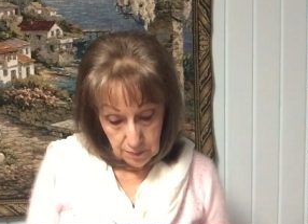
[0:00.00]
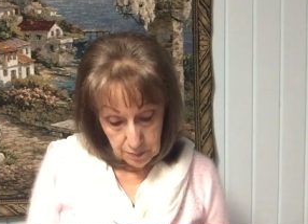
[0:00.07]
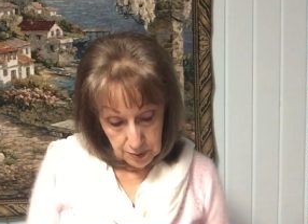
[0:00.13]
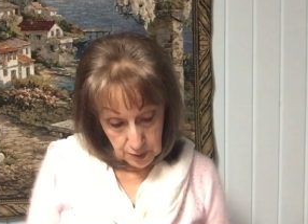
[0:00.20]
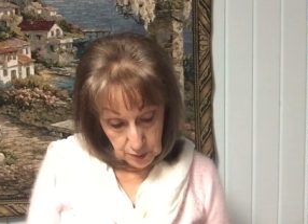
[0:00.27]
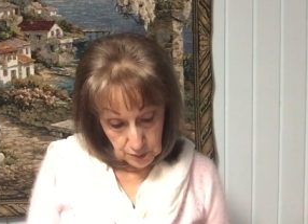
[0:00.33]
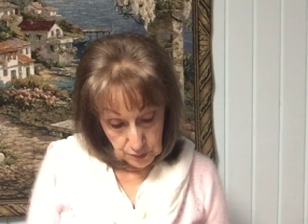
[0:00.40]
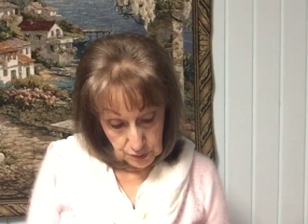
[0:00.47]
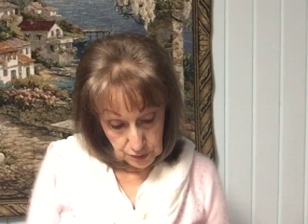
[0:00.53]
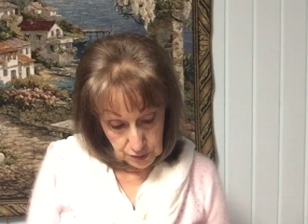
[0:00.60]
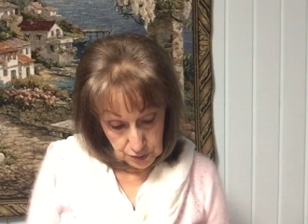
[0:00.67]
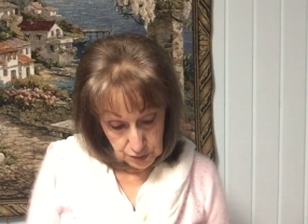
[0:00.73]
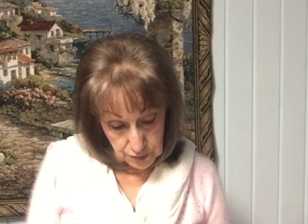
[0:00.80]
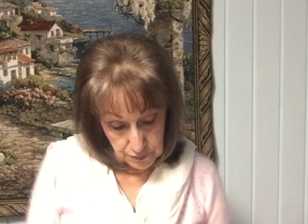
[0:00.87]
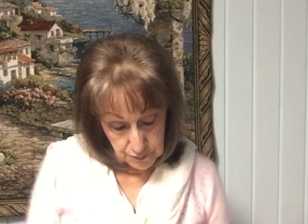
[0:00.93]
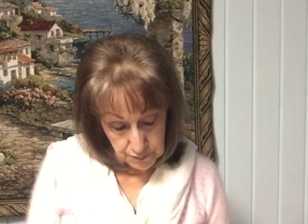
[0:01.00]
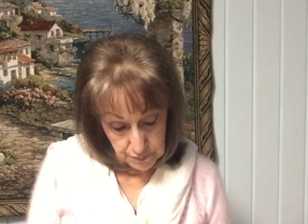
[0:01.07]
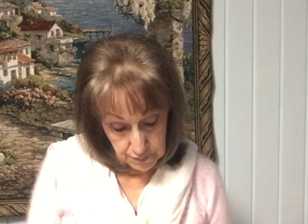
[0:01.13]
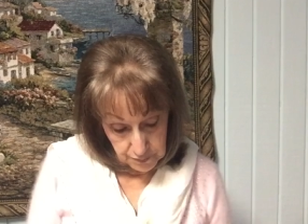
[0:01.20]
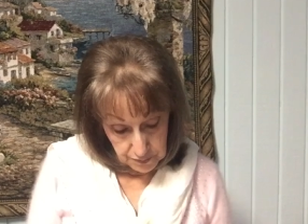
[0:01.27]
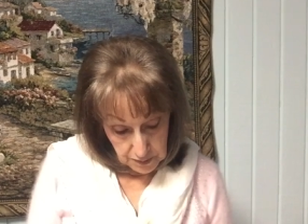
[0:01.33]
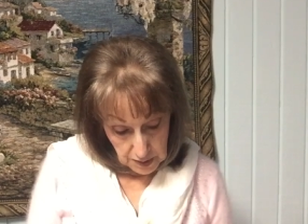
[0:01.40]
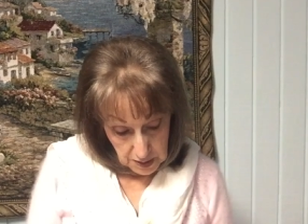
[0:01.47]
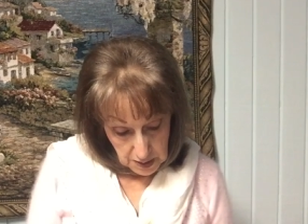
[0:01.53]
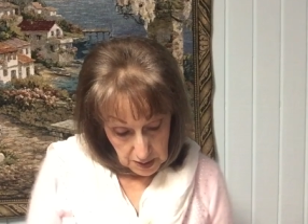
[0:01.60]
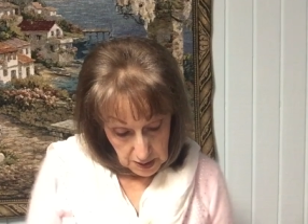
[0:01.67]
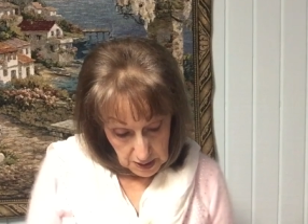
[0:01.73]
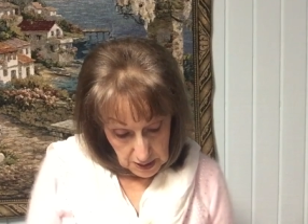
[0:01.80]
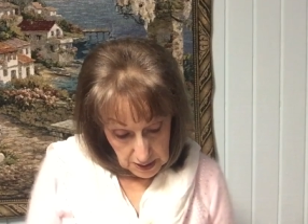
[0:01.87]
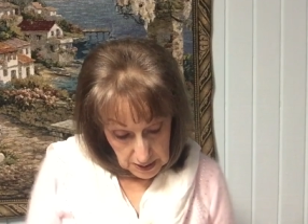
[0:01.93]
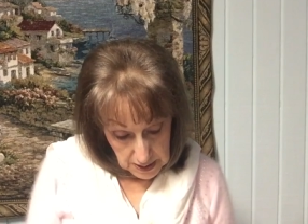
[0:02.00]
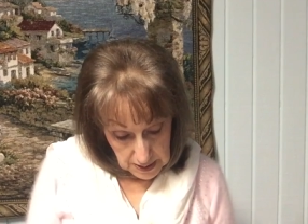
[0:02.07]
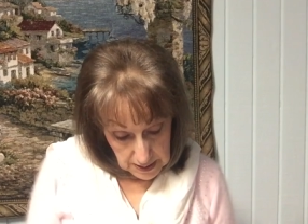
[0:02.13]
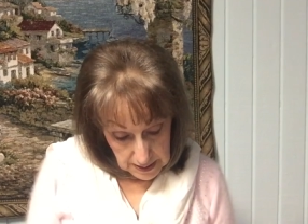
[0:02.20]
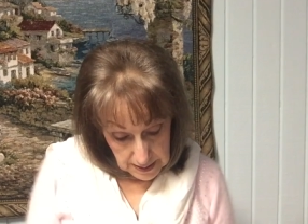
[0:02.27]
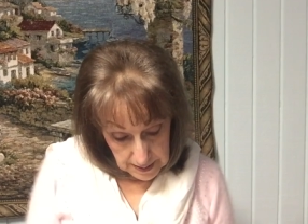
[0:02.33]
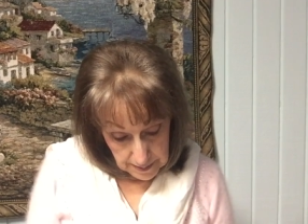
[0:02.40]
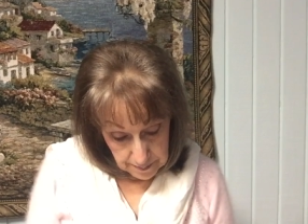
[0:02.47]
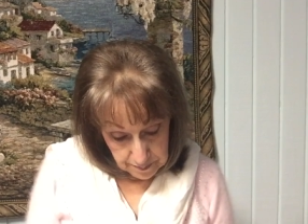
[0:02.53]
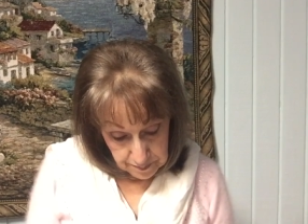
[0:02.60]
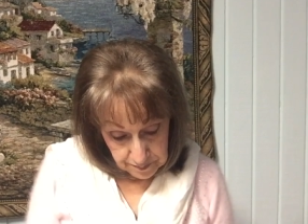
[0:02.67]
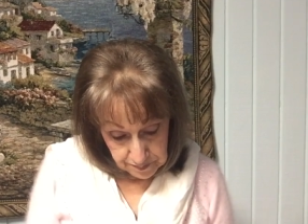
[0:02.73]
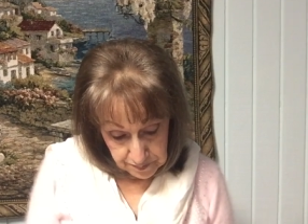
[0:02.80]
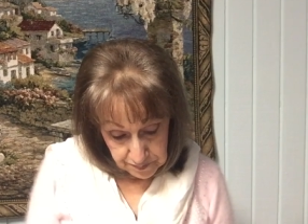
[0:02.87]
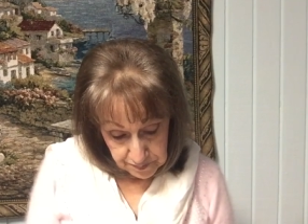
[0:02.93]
post. Um,